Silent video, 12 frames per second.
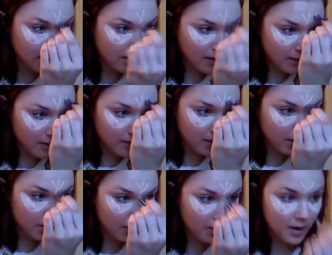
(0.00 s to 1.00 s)
A
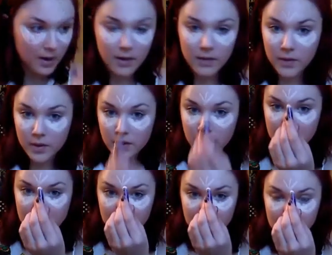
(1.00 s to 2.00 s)
few lines
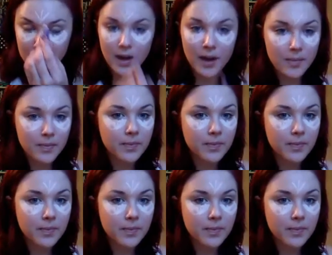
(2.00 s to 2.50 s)
up top.